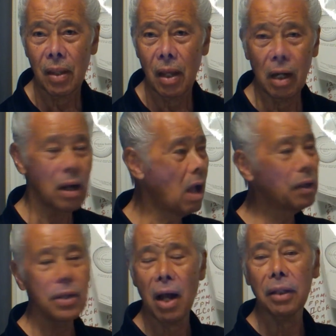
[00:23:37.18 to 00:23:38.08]
And all
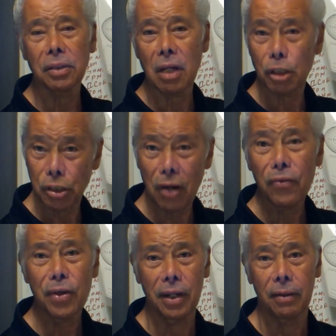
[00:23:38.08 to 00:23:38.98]
the others are
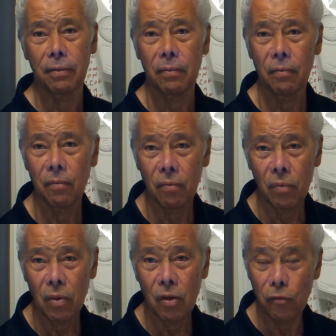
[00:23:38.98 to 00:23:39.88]
suffering.
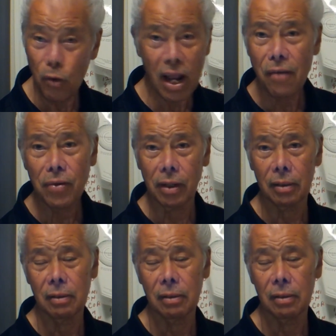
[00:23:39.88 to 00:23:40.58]
Forever.